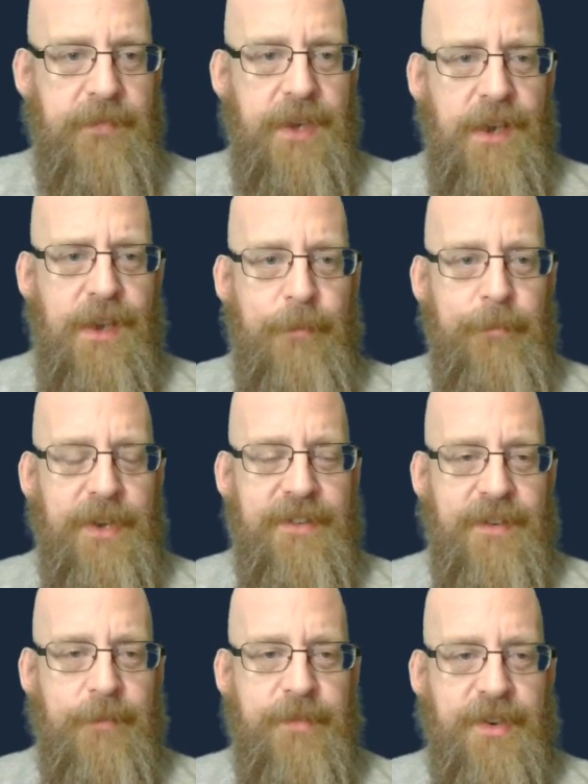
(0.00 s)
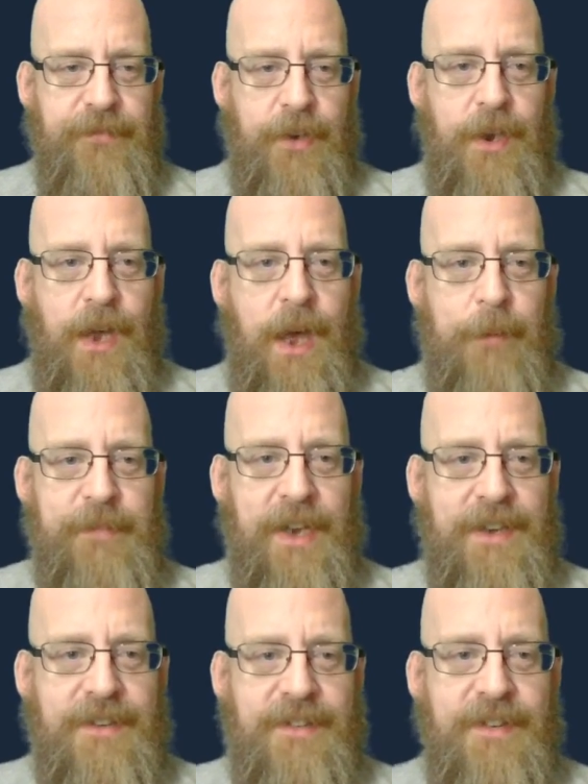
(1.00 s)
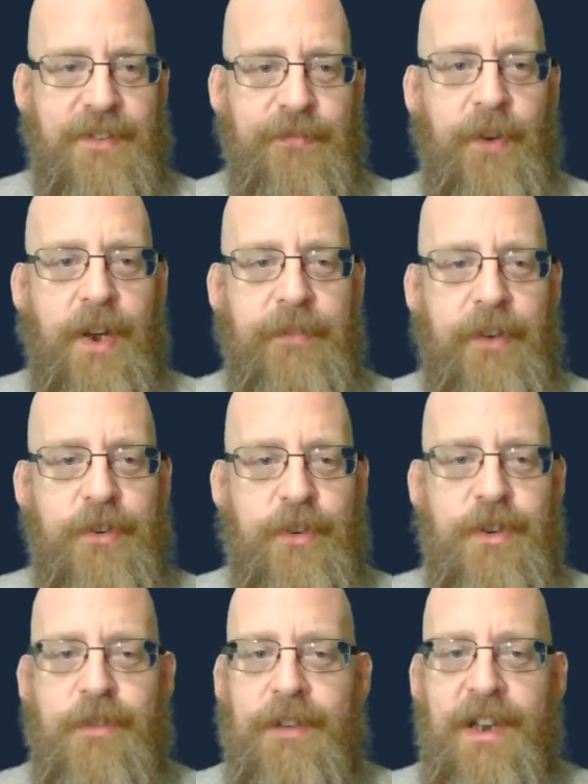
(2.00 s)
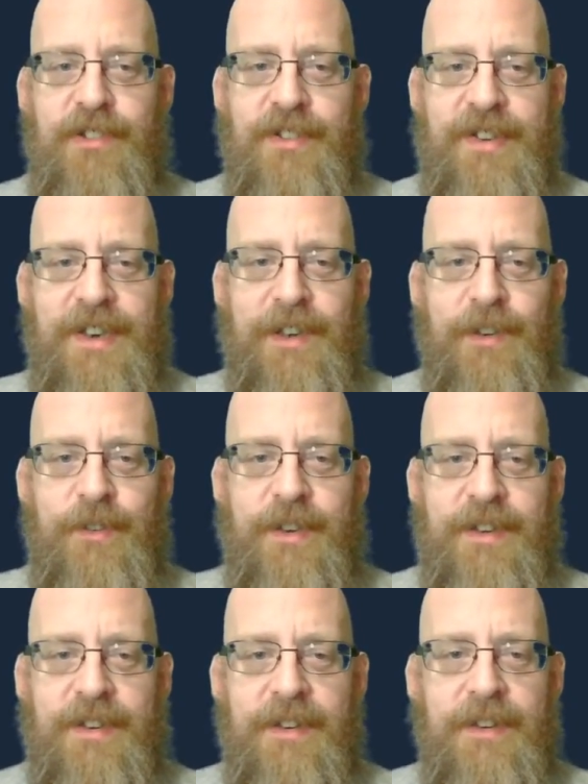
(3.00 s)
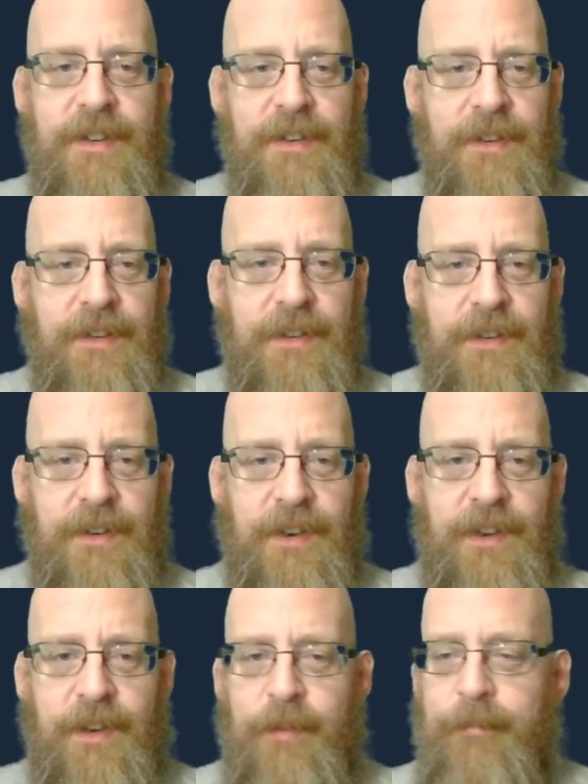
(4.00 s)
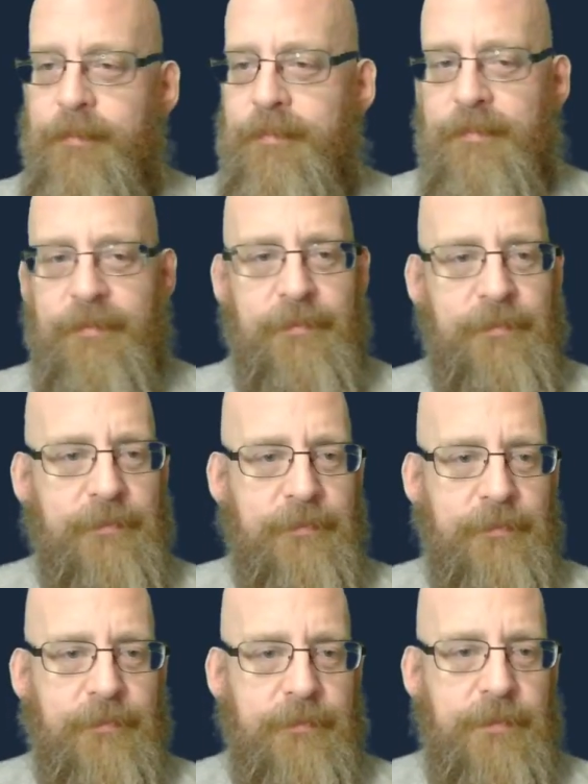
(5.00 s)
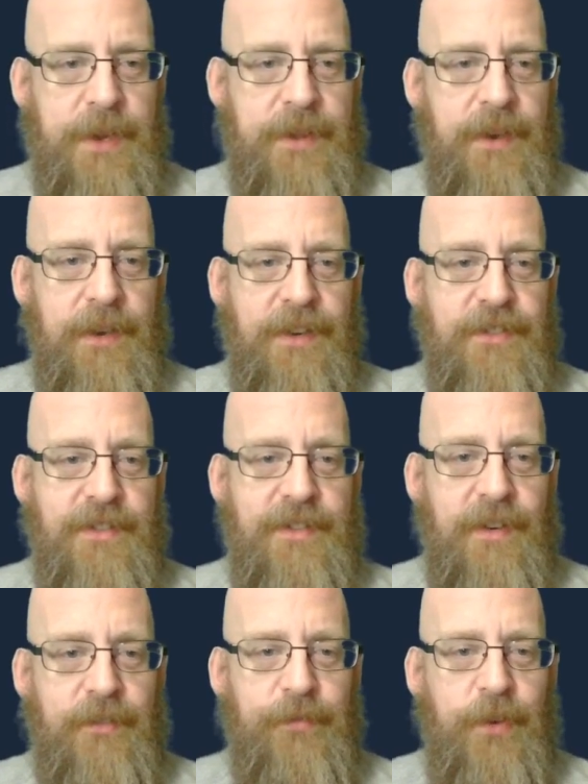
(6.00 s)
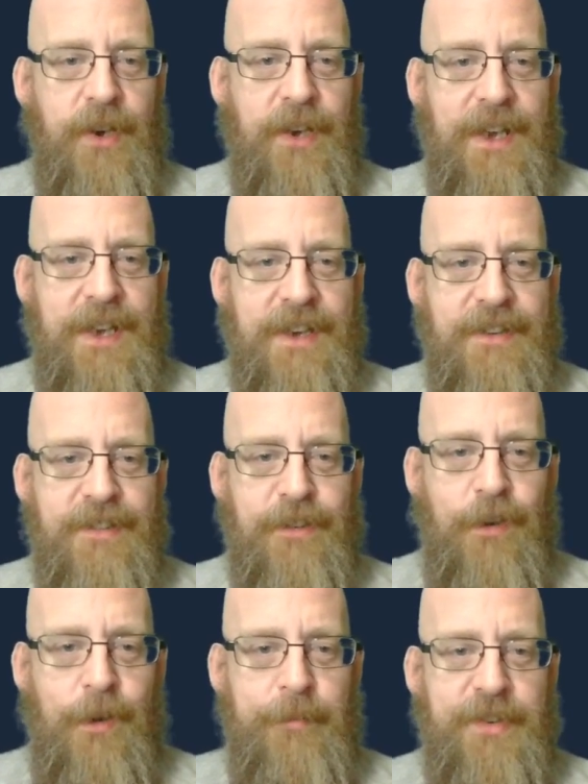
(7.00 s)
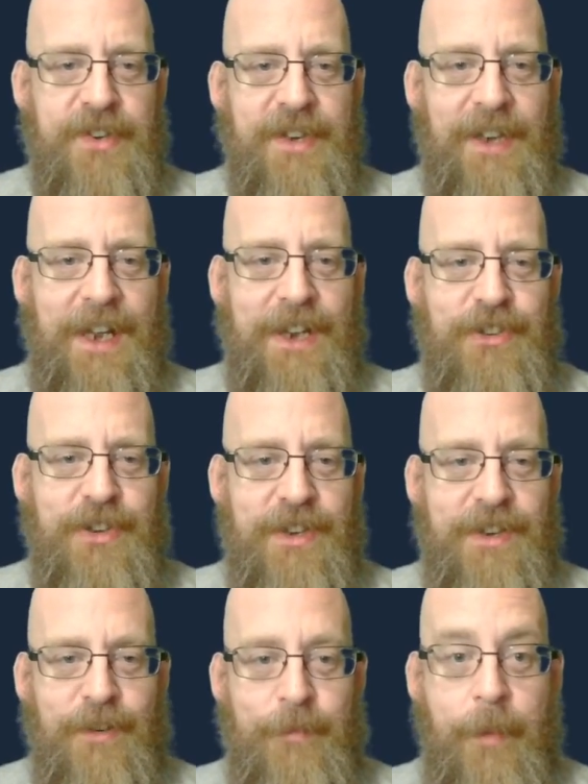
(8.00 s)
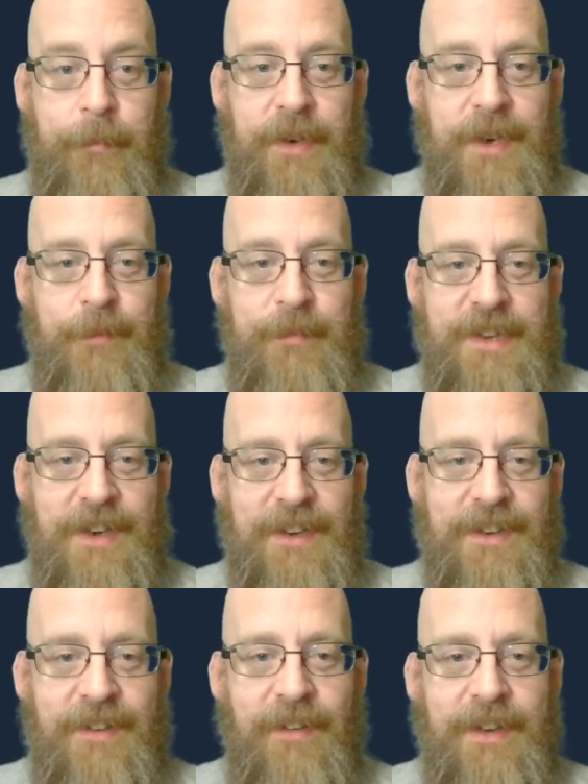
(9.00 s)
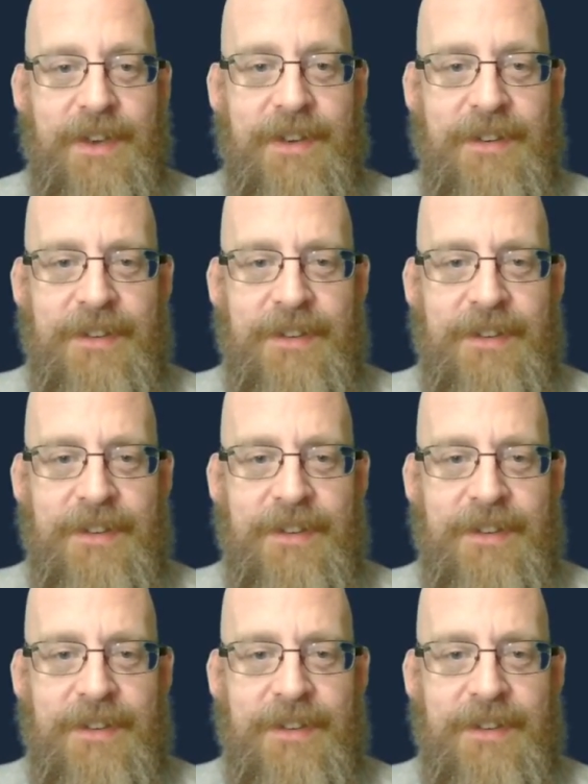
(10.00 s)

But in terms of updates, there's 500 new legends included, with legends like Friday, Hislop, Scalacci, I remember him, Italia 90,